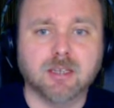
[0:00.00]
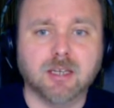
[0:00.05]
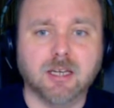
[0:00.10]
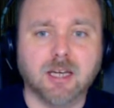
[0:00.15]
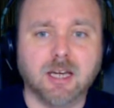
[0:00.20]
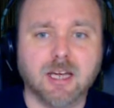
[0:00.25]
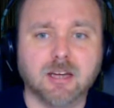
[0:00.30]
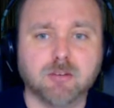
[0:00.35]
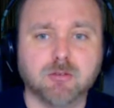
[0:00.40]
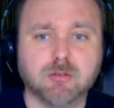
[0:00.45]

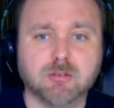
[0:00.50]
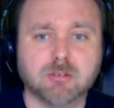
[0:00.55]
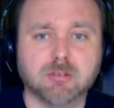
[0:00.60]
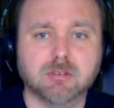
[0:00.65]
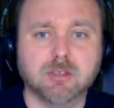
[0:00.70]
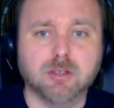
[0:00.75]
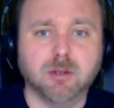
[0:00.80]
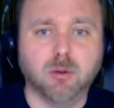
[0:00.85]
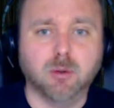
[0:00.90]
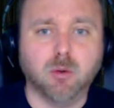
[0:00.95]
And
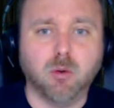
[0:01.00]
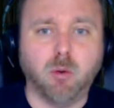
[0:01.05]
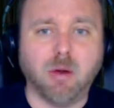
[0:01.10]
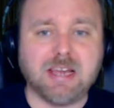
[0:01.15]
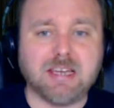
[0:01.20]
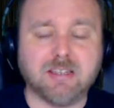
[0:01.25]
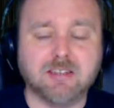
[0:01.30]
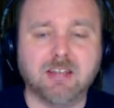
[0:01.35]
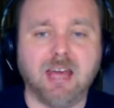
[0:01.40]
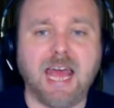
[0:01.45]
quite
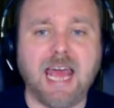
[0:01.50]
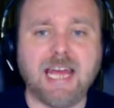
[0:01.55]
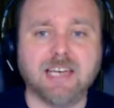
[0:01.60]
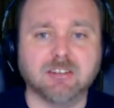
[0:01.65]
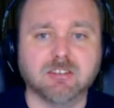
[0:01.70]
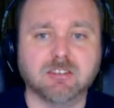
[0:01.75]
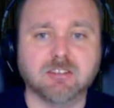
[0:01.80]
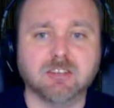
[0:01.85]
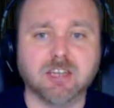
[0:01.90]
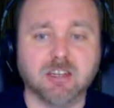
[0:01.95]

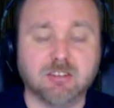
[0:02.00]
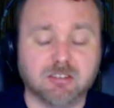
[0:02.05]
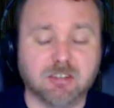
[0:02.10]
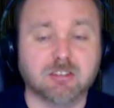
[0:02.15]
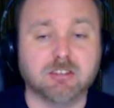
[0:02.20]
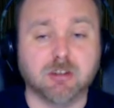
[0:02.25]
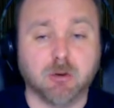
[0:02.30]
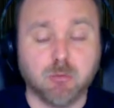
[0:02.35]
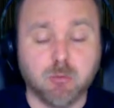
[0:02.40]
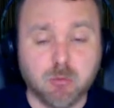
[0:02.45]
tense.
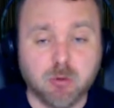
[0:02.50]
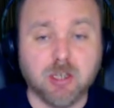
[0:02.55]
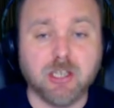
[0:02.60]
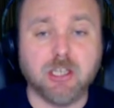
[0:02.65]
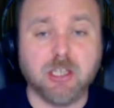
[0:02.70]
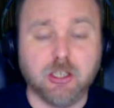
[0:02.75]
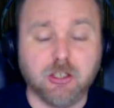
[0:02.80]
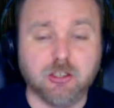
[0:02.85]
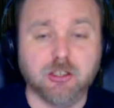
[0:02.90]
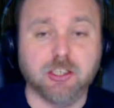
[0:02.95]
It's a
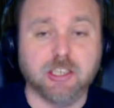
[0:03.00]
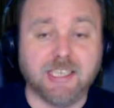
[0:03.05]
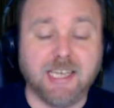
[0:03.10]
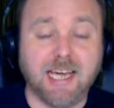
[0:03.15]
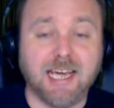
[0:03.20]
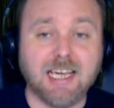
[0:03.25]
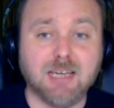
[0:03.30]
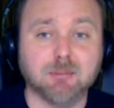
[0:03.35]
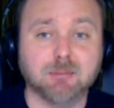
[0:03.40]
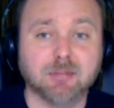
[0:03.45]
really good
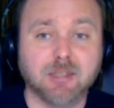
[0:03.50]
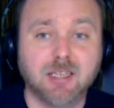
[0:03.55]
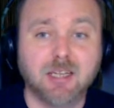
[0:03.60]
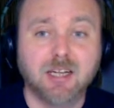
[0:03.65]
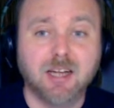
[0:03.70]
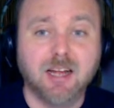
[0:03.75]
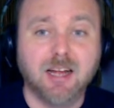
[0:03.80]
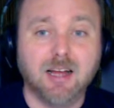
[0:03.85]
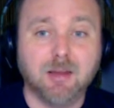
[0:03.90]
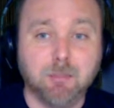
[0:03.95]
game,
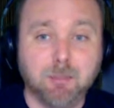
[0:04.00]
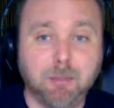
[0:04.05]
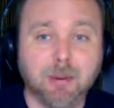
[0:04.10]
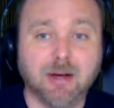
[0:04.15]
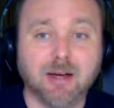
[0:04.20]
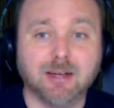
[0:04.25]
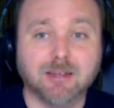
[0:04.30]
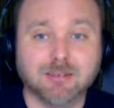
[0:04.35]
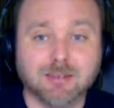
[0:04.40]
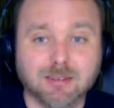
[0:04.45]

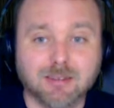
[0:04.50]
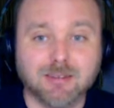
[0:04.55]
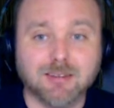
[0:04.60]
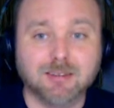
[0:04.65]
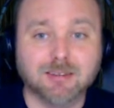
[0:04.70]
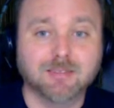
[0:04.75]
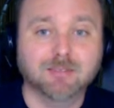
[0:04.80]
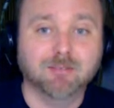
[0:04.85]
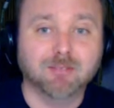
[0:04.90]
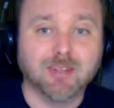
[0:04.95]
but
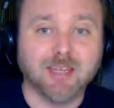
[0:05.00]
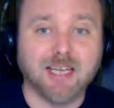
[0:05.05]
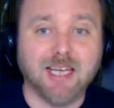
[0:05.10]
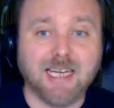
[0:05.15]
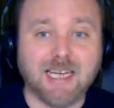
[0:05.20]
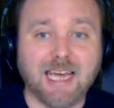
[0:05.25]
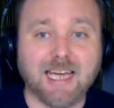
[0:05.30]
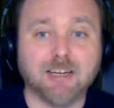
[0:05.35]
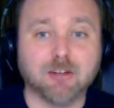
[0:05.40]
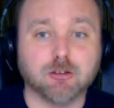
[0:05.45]

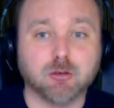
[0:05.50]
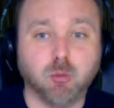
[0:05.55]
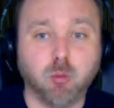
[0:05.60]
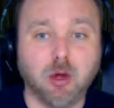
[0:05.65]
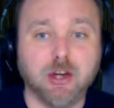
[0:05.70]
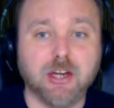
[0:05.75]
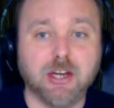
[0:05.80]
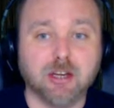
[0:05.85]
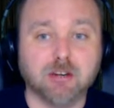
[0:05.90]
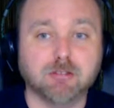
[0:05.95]
again, it's
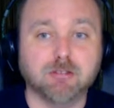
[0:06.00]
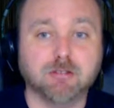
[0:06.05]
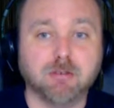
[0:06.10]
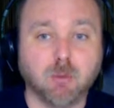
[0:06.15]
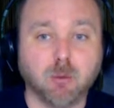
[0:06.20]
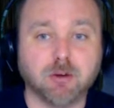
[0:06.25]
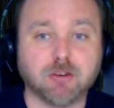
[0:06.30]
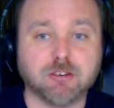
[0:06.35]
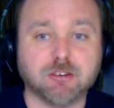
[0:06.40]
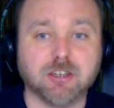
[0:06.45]
one that
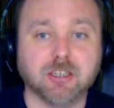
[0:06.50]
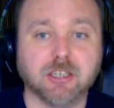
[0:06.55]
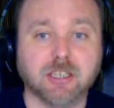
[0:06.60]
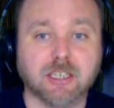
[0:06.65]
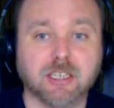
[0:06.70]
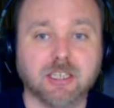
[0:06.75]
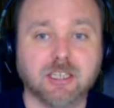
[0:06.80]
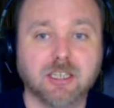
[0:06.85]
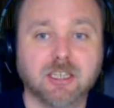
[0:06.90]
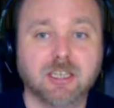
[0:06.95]

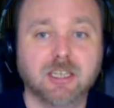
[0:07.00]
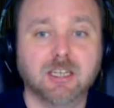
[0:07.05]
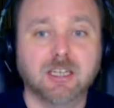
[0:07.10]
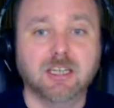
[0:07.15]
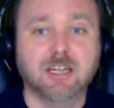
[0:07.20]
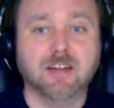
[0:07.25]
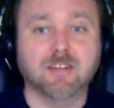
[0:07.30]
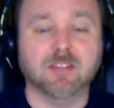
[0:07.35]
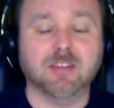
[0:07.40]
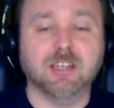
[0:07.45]
unfortunately,
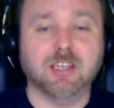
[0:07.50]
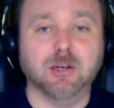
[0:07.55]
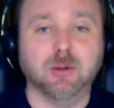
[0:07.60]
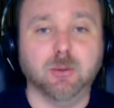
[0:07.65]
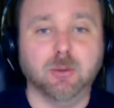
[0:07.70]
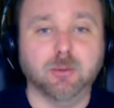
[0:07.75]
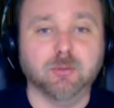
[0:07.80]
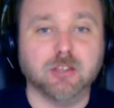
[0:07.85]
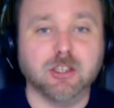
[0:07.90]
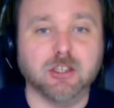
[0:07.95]

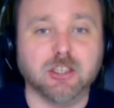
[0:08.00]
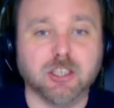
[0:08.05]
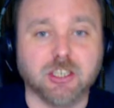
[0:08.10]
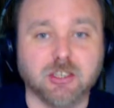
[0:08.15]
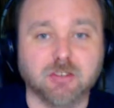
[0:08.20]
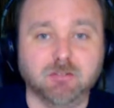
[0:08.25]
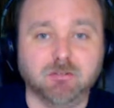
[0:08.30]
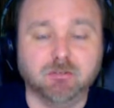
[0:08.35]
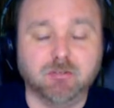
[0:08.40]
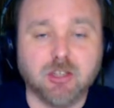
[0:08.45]
you
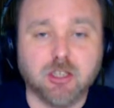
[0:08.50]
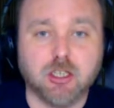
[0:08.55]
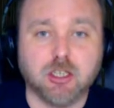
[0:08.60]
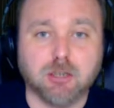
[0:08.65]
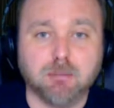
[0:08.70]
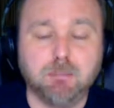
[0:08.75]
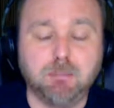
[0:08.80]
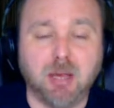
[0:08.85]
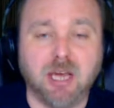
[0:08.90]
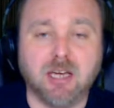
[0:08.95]
can
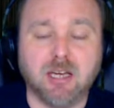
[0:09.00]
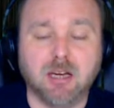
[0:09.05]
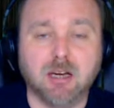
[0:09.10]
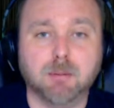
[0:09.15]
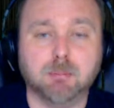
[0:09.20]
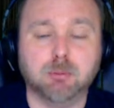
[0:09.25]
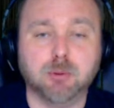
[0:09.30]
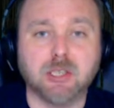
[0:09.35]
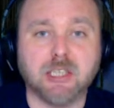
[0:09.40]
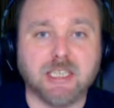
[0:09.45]
pick it
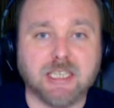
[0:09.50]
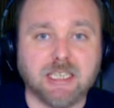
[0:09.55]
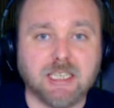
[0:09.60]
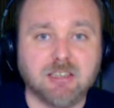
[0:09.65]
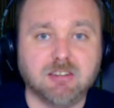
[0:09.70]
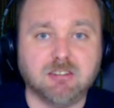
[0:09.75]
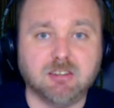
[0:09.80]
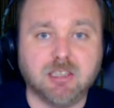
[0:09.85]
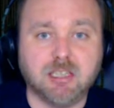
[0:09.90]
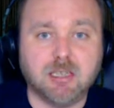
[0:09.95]
up really
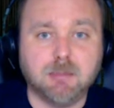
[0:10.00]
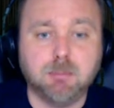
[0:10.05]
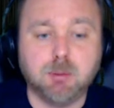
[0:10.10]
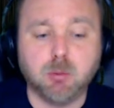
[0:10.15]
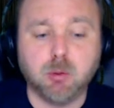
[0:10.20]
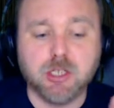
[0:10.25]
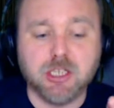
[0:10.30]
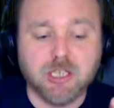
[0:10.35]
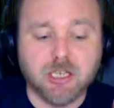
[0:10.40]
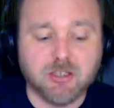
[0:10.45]
easily, but
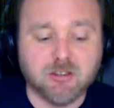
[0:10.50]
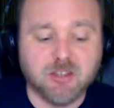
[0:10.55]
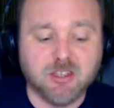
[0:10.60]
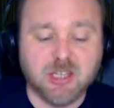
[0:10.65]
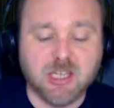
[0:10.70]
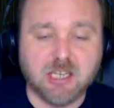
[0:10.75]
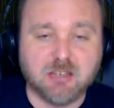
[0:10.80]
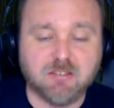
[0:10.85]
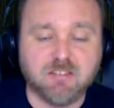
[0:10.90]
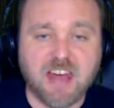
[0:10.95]
when you get into
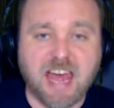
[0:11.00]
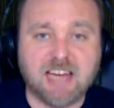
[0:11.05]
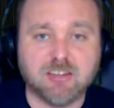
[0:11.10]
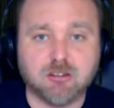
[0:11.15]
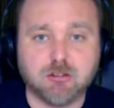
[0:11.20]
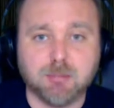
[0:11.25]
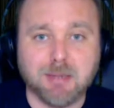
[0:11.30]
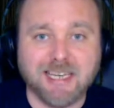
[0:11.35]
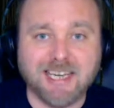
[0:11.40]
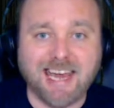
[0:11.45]
the advanced
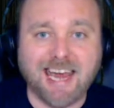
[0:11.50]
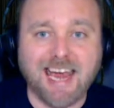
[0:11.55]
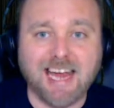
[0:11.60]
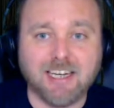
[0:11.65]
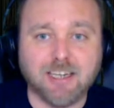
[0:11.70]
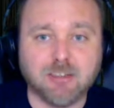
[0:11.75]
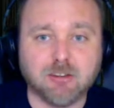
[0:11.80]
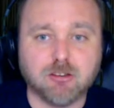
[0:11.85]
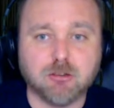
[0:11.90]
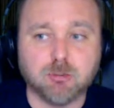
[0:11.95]

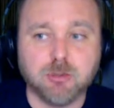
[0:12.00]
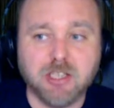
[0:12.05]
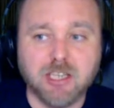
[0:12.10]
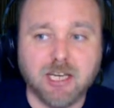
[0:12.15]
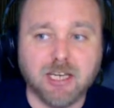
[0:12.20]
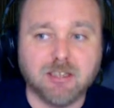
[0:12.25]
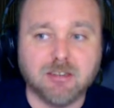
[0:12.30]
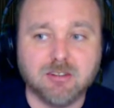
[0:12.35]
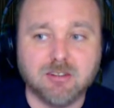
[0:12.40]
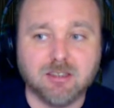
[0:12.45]
mechanics, when you
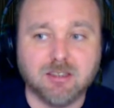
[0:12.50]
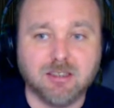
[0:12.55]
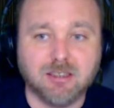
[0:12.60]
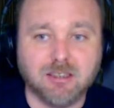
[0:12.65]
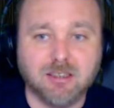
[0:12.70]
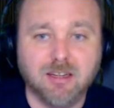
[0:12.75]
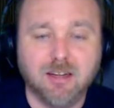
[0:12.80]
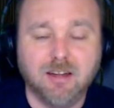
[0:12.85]
get into the